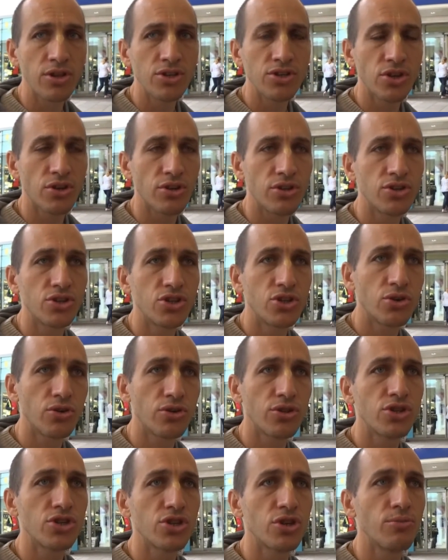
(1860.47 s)
Yeah. The
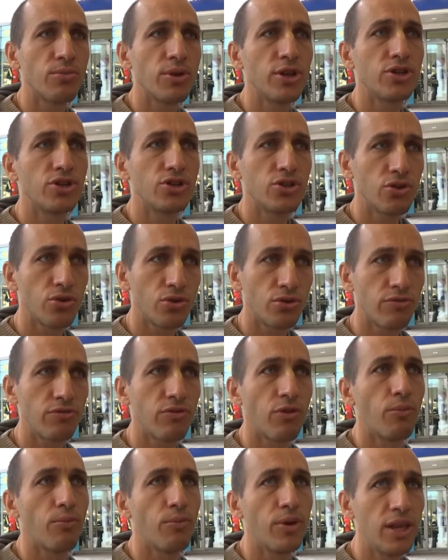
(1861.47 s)
truth should be true
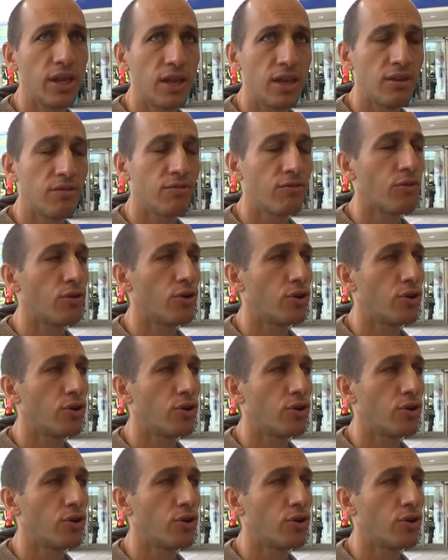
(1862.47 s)
for me, for